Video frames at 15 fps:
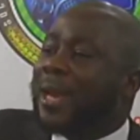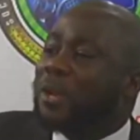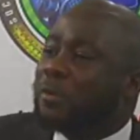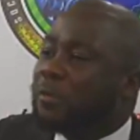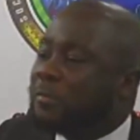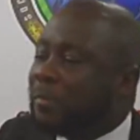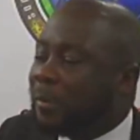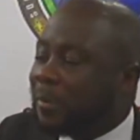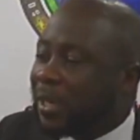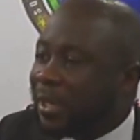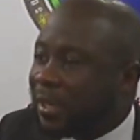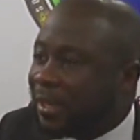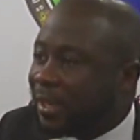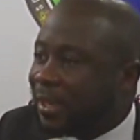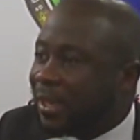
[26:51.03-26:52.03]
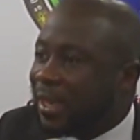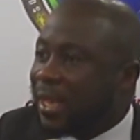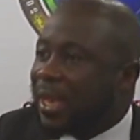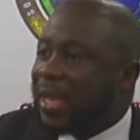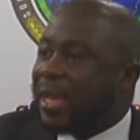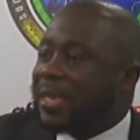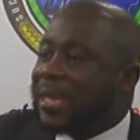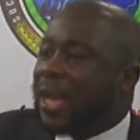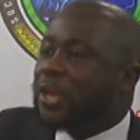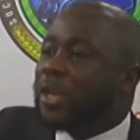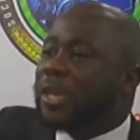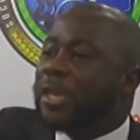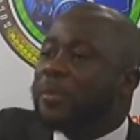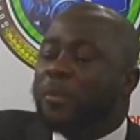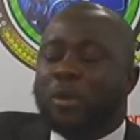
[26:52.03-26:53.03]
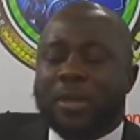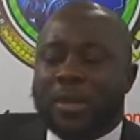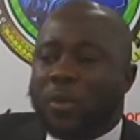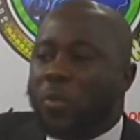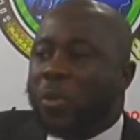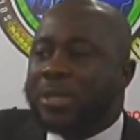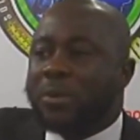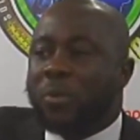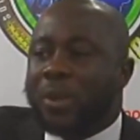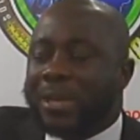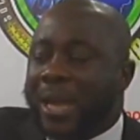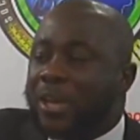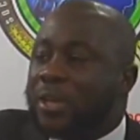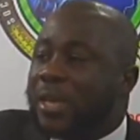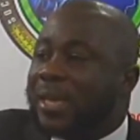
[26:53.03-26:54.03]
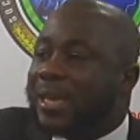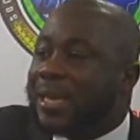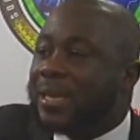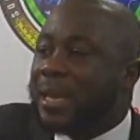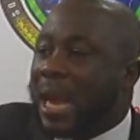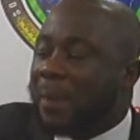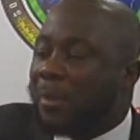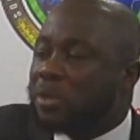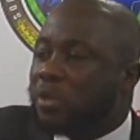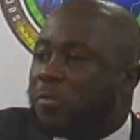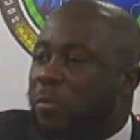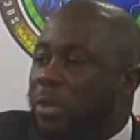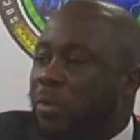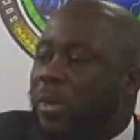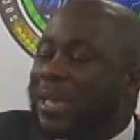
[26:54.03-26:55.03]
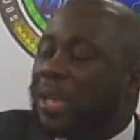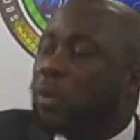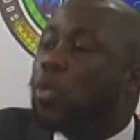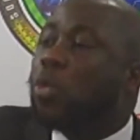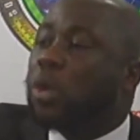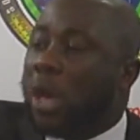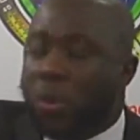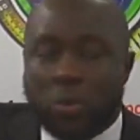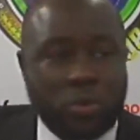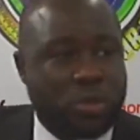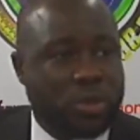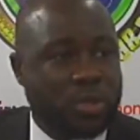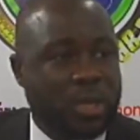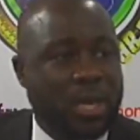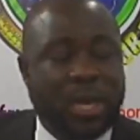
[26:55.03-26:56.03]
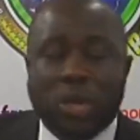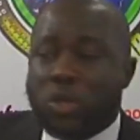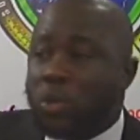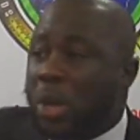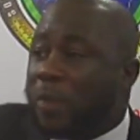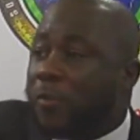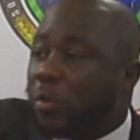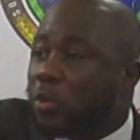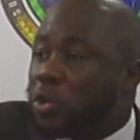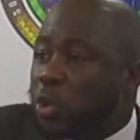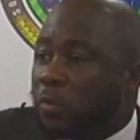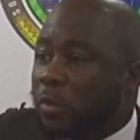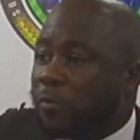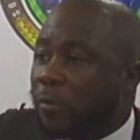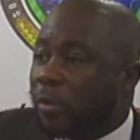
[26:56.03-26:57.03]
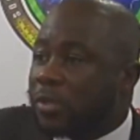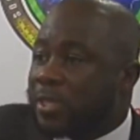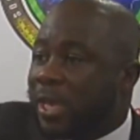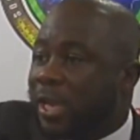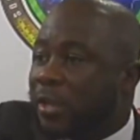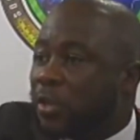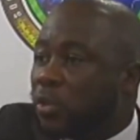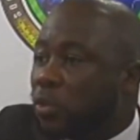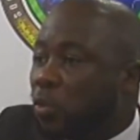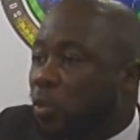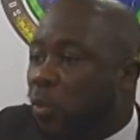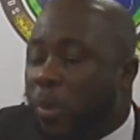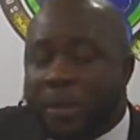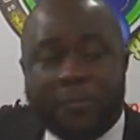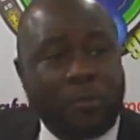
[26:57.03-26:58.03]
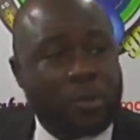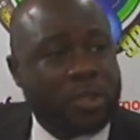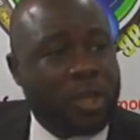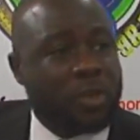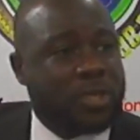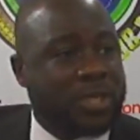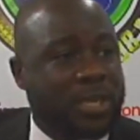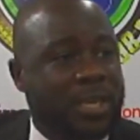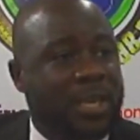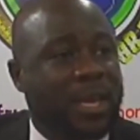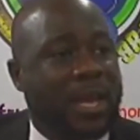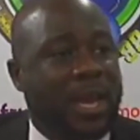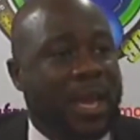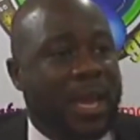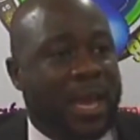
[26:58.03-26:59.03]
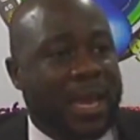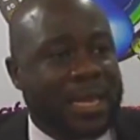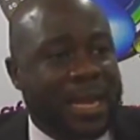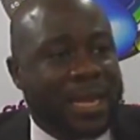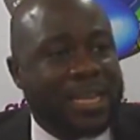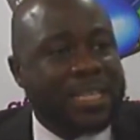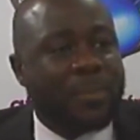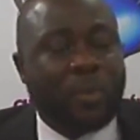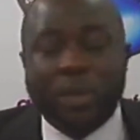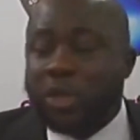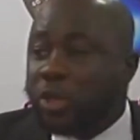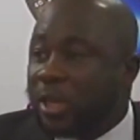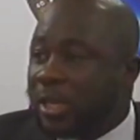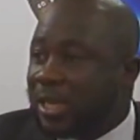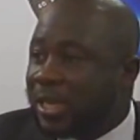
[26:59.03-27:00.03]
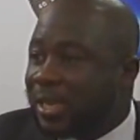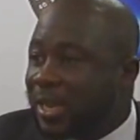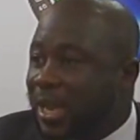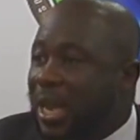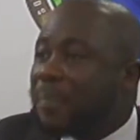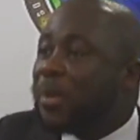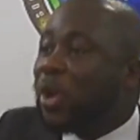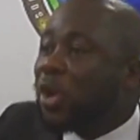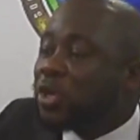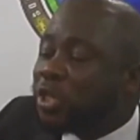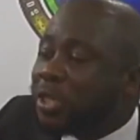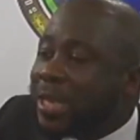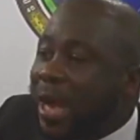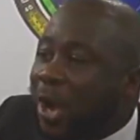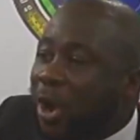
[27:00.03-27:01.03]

head of your family. Now you they give money. Now you they give the amount of money where they cook in a house. You got for do survey for tell you where for tell you say and now this money you give because now